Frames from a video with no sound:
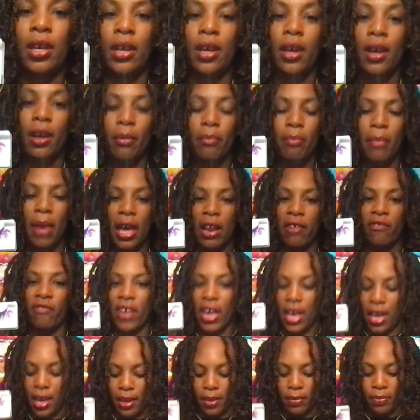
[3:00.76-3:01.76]
Matter of
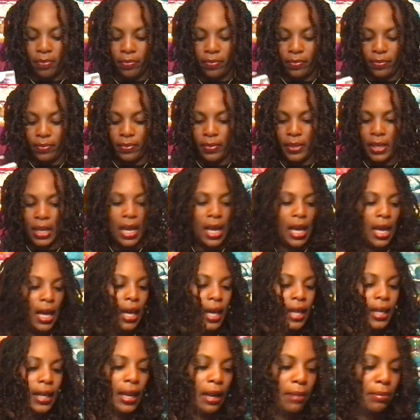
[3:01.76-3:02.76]
fact,
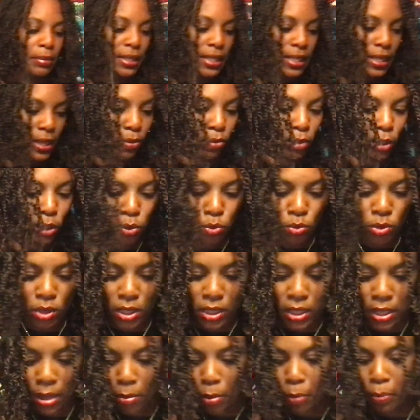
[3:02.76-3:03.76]
let me see which ones
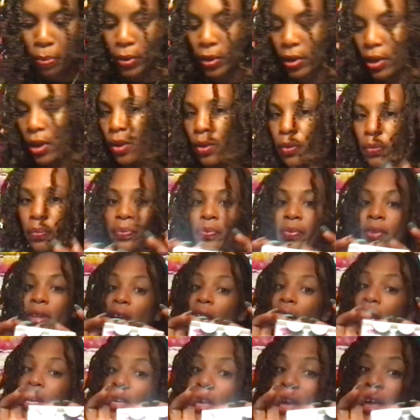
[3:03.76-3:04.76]
I'm going to put on.
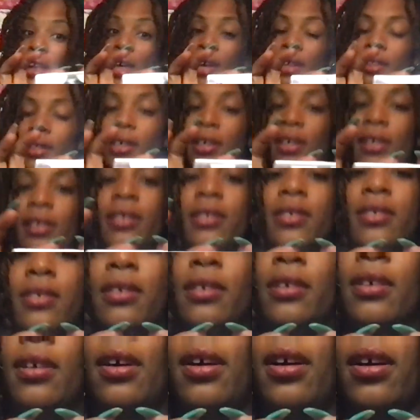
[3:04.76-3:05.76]
Y'all like these?
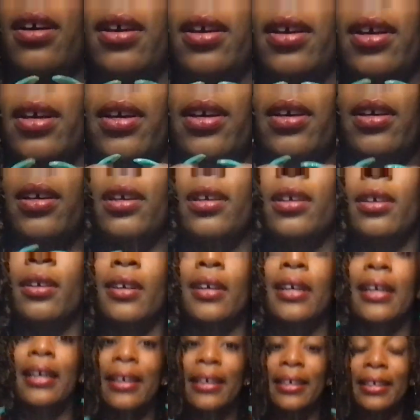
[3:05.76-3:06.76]
Oh,
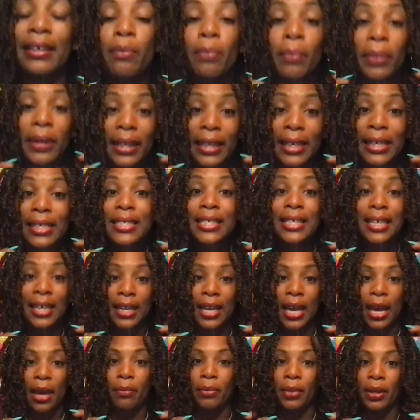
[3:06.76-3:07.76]
please get
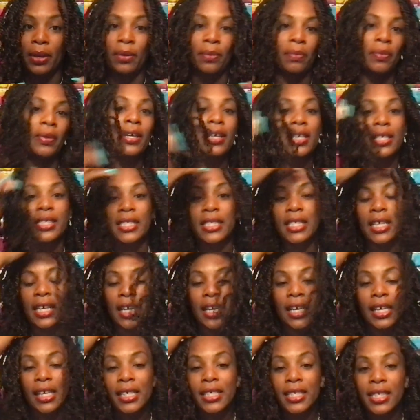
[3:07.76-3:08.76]
at me because
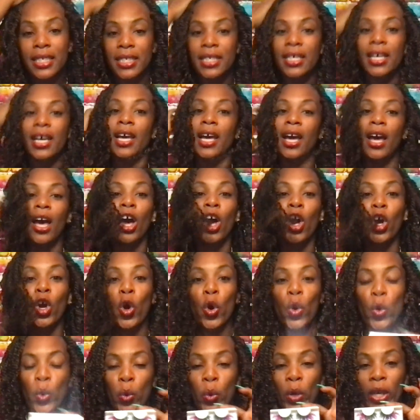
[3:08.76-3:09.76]
these go
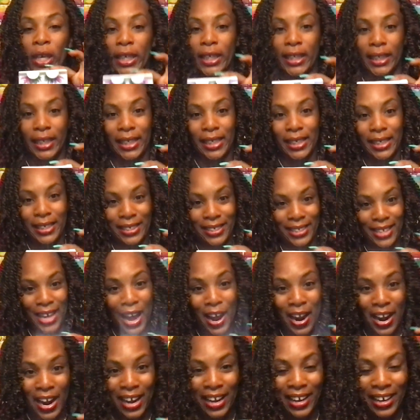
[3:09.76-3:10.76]
quickly, all
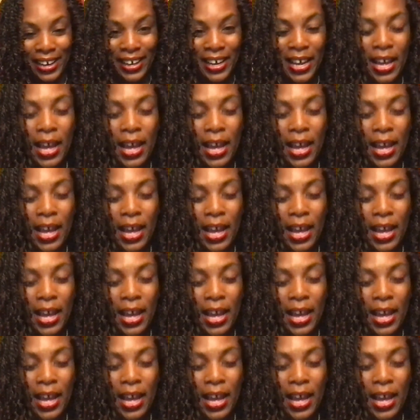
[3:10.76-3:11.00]
right?